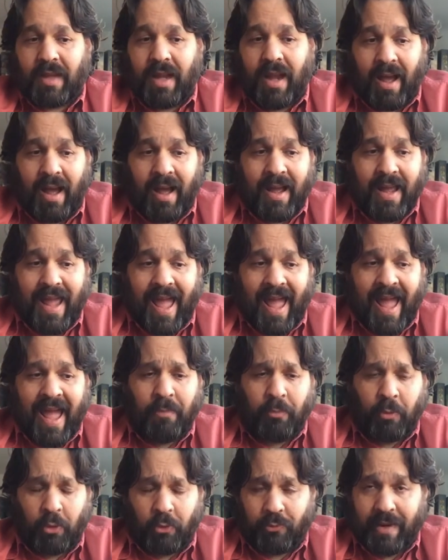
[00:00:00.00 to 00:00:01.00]
I
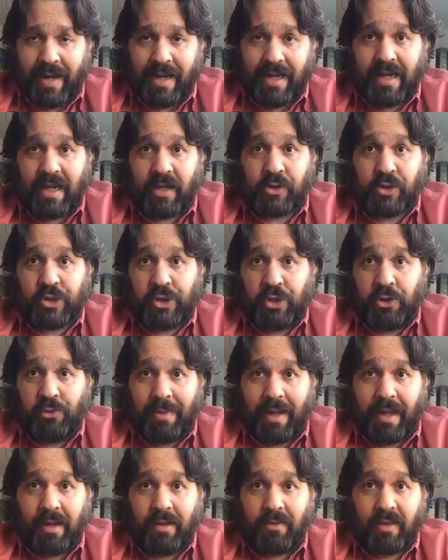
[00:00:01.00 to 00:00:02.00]
am already
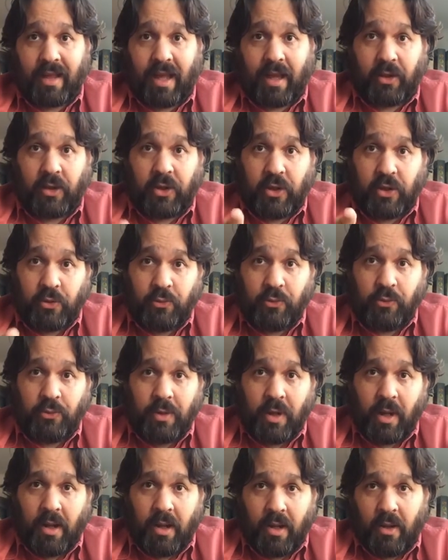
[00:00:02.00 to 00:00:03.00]
assuming that you,
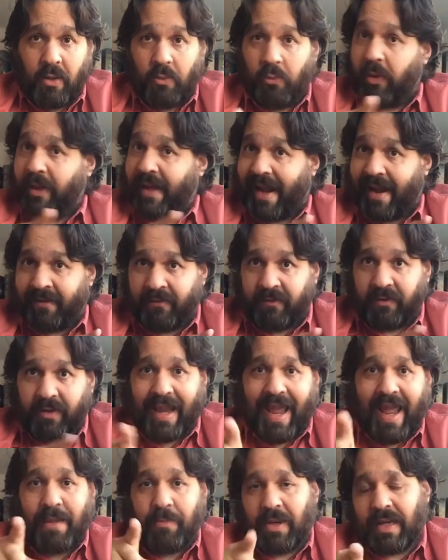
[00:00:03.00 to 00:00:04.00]
whatever
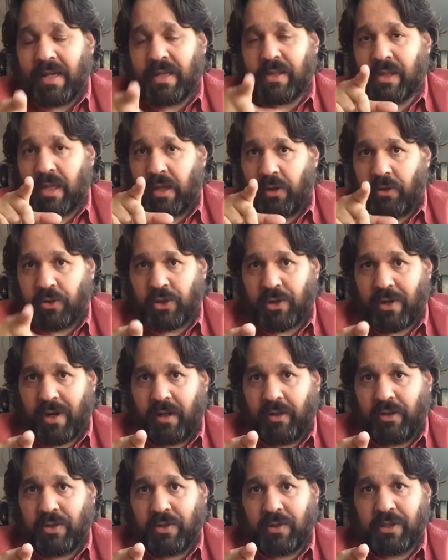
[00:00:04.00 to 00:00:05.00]
game it is that you're trying
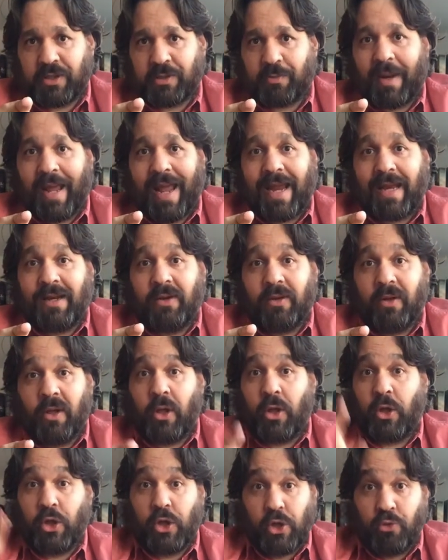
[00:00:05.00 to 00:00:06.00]
to explain,
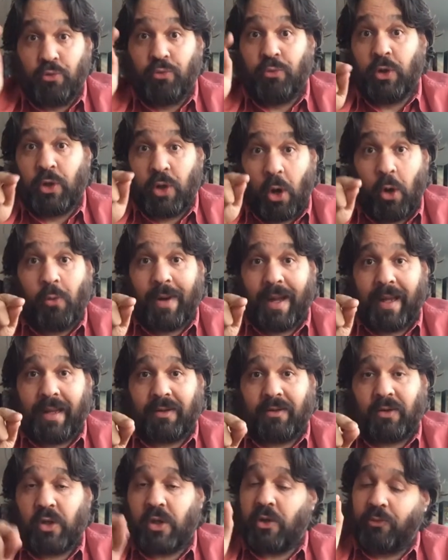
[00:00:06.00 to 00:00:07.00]
you know
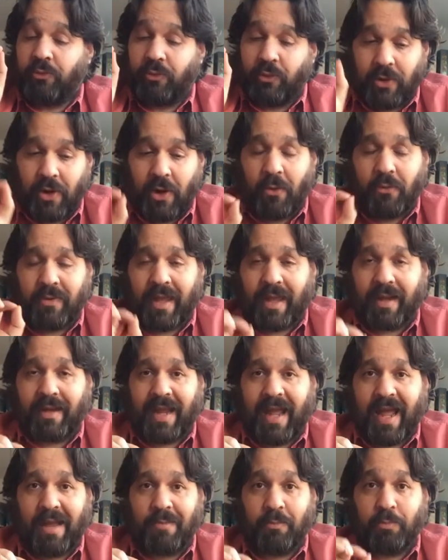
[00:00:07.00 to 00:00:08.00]
it. You know that
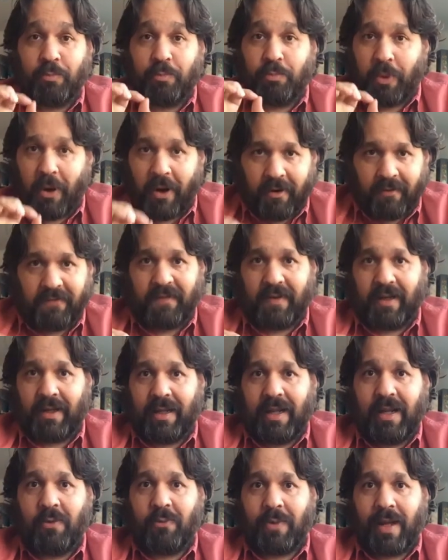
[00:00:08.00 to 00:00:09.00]
game
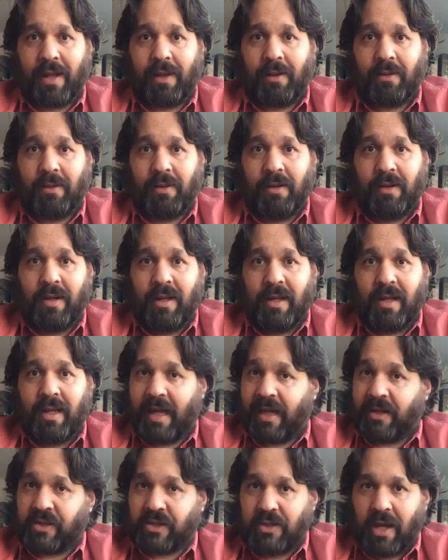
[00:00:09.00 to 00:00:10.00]
perfectly well.
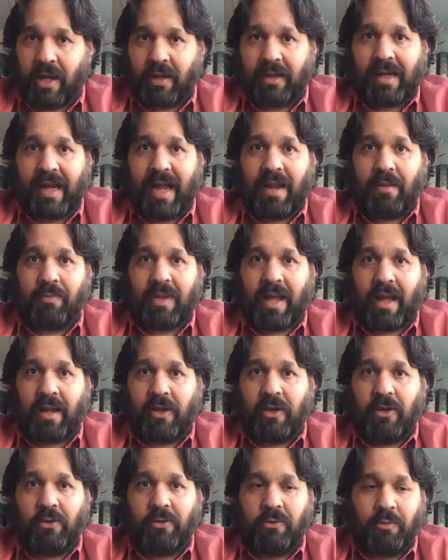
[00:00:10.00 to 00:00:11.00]
It's not a game that
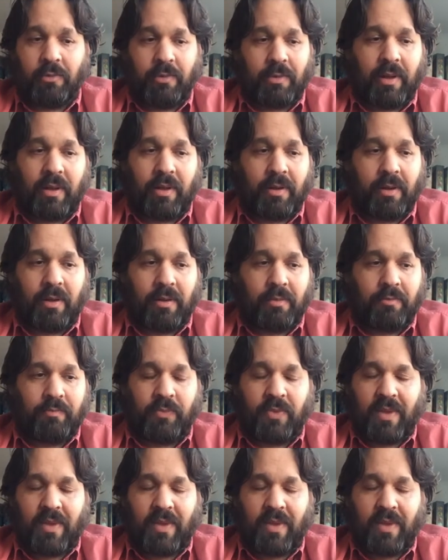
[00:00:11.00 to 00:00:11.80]
you